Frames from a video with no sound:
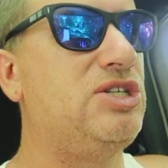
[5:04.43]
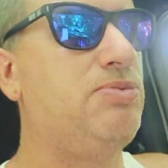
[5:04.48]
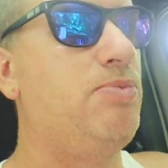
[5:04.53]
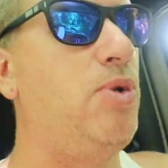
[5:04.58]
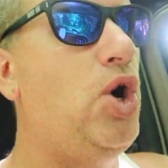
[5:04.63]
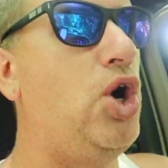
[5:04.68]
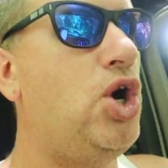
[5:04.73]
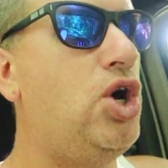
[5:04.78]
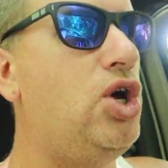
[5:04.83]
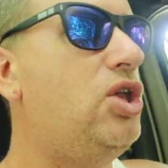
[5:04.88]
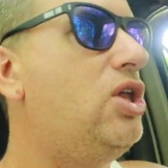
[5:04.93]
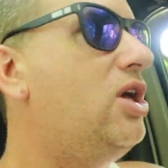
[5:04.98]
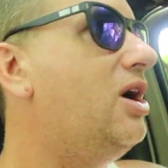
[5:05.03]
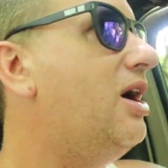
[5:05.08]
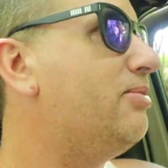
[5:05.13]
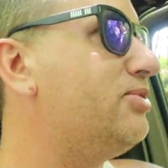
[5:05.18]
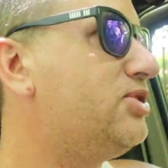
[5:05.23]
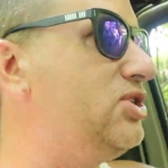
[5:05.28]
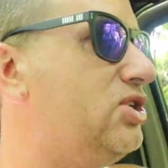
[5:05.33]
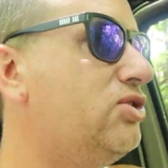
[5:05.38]
small
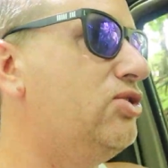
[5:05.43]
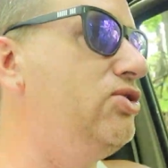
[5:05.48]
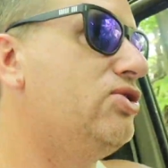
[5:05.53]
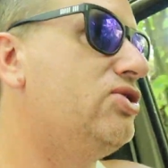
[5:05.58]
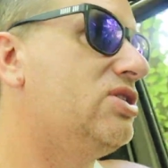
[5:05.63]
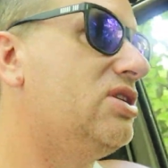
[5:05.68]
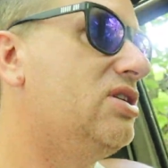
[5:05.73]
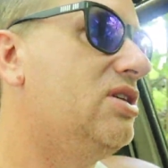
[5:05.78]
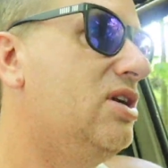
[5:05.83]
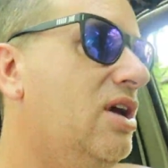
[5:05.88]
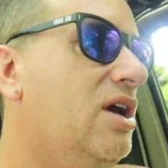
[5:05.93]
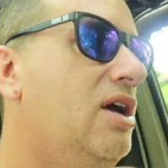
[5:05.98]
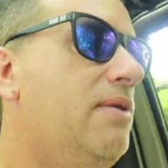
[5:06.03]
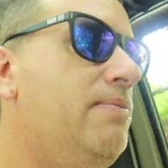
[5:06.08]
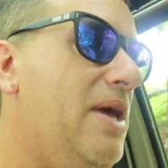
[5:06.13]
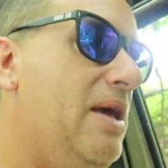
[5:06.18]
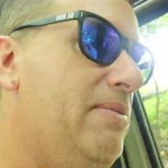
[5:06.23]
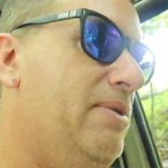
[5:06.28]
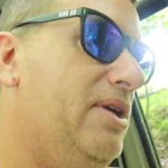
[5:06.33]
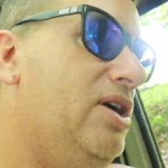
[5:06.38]
obstacles.
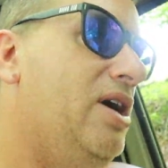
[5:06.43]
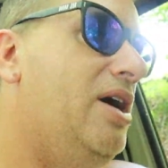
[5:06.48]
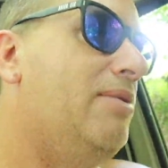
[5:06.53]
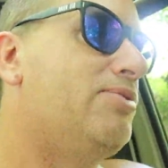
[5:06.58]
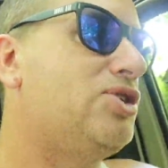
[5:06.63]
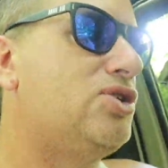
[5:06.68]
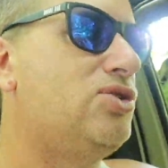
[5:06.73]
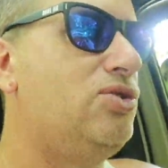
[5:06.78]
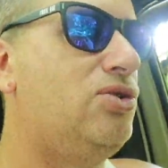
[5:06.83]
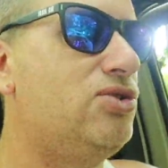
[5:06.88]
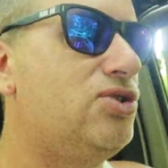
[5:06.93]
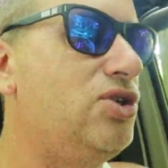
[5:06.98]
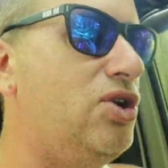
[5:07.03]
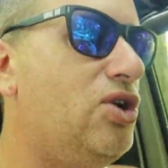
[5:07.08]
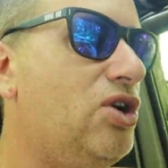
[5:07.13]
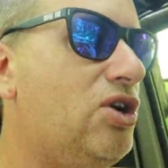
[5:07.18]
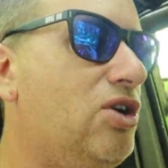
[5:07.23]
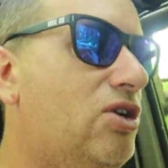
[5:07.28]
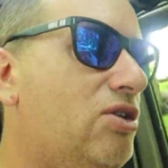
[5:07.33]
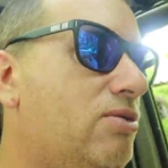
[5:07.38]
Maybe the obstacles
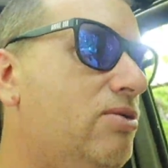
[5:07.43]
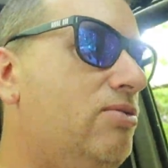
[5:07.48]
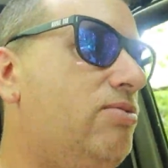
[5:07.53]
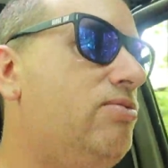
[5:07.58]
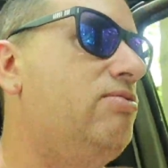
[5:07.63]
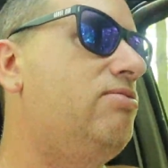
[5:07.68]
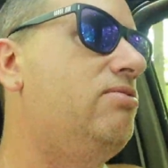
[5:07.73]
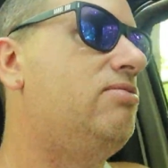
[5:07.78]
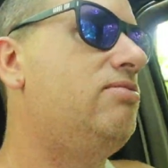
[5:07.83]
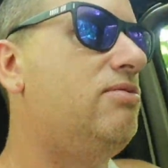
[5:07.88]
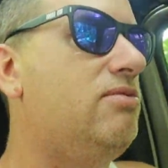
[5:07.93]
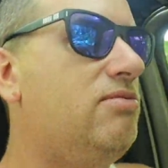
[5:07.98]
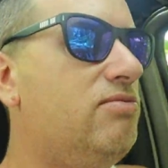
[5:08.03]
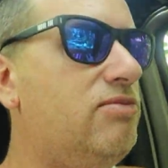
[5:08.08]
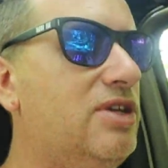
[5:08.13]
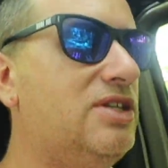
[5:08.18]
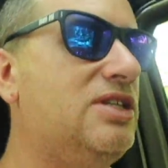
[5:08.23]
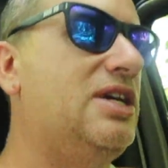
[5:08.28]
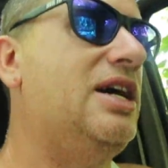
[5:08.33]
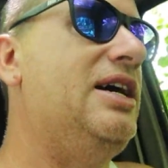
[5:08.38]
are
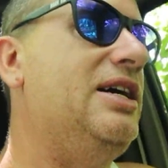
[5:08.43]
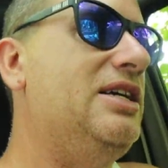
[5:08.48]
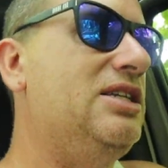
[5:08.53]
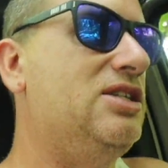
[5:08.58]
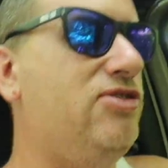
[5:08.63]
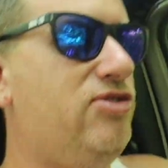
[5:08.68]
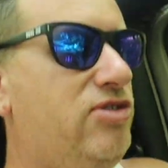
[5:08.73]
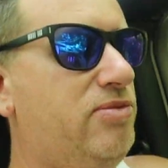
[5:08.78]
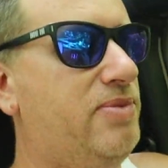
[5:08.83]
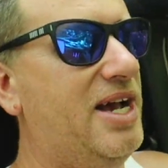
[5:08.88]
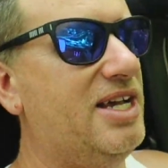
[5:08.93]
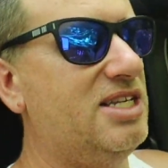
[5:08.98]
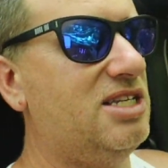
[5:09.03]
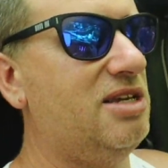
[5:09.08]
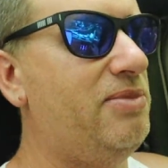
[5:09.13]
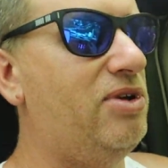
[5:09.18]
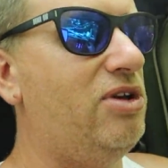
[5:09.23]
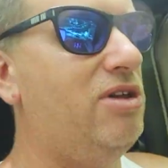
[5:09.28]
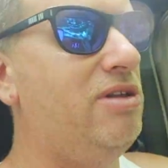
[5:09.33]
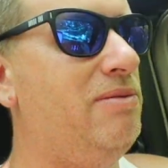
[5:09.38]
the size of a
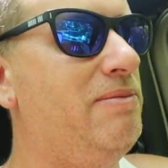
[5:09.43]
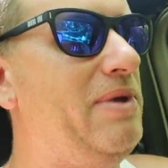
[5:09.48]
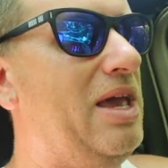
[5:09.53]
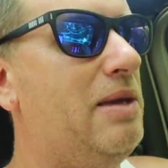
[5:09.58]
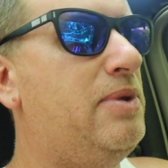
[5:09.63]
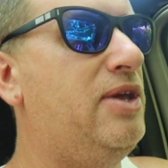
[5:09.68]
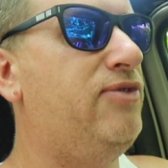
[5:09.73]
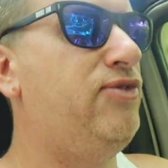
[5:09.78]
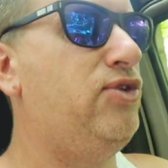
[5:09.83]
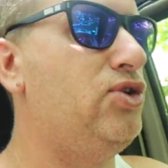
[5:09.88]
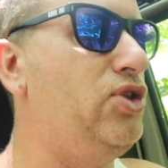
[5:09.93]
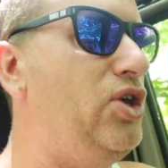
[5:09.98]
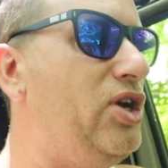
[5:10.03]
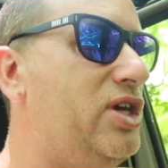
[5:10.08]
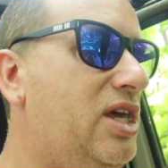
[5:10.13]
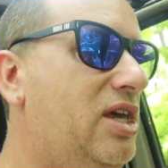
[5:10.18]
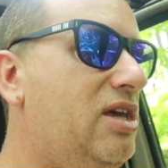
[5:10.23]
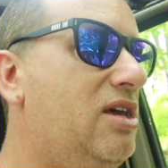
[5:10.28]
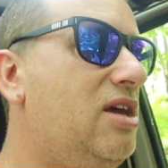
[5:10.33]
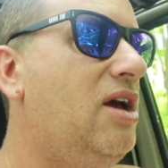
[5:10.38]
basketball, maybe if you're
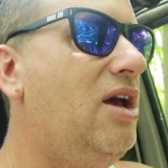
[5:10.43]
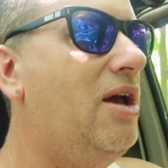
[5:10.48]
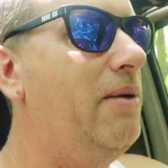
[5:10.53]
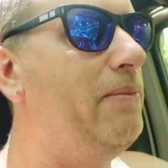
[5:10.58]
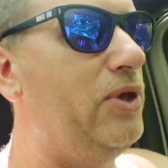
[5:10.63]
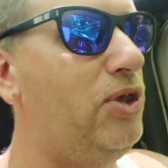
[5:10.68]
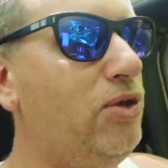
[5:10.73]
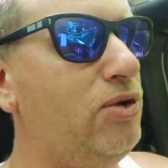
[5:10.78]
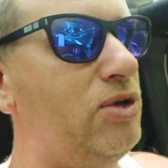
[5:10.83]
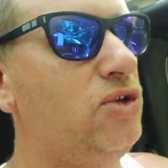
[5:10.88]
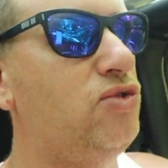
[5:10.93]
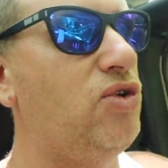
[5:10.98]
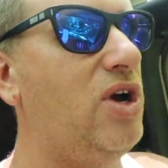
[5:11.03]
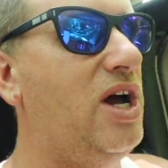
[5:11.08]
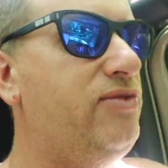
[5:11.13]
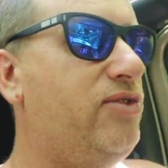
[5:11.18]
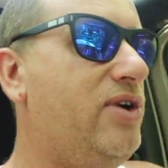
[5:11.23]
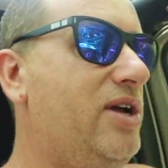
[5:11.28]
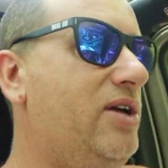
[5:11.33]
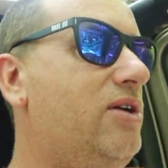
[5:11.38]
lucky. But you can
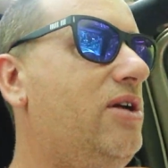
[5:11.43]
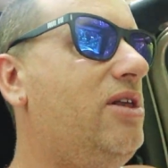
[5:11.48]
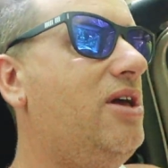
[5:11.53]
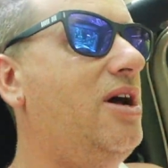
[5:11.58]
drive around all